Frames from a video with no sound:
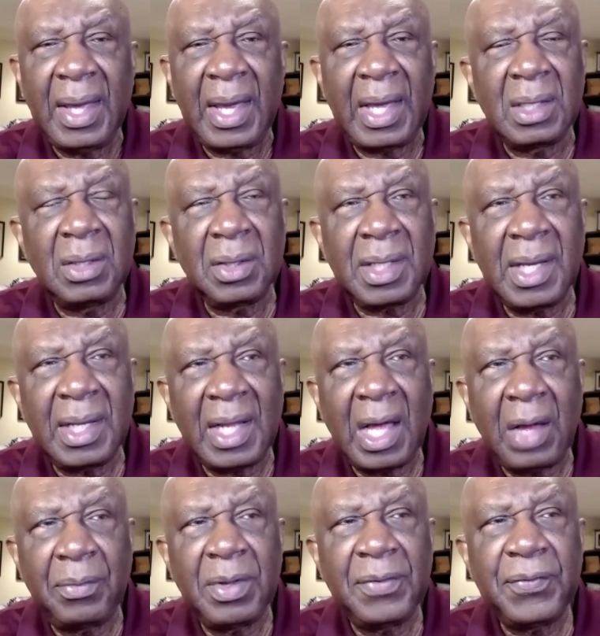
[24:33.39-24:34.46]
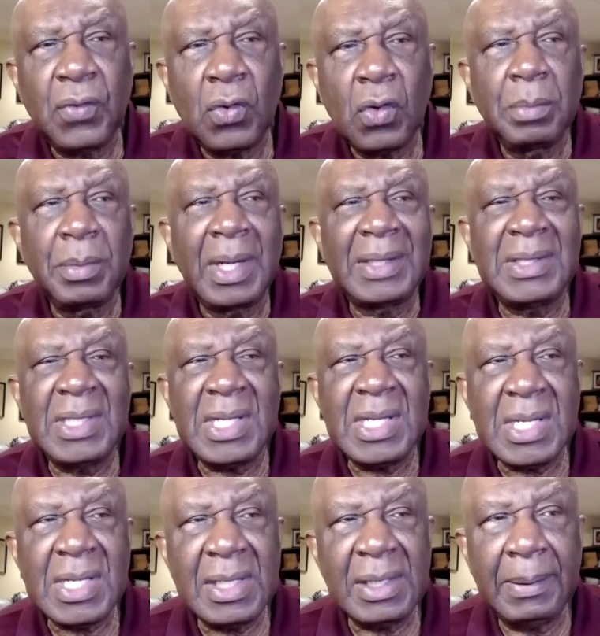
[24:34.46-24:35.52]
and look at how we form a
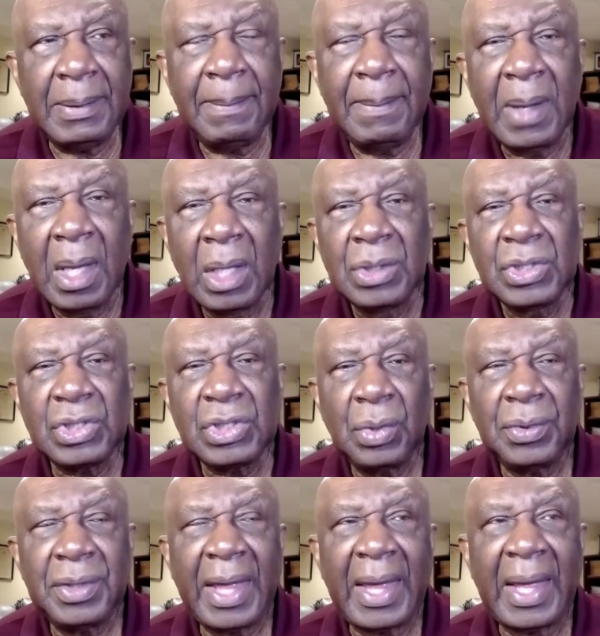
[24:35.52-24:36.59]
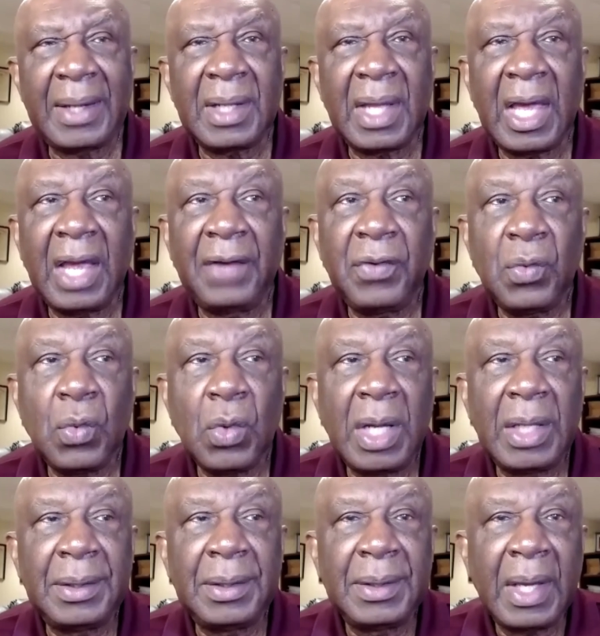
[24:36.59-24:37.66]
team so that
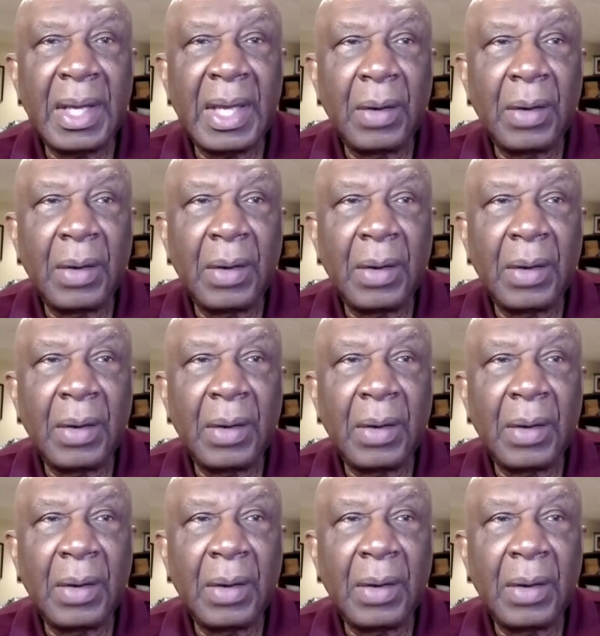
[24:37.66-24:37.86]
everyone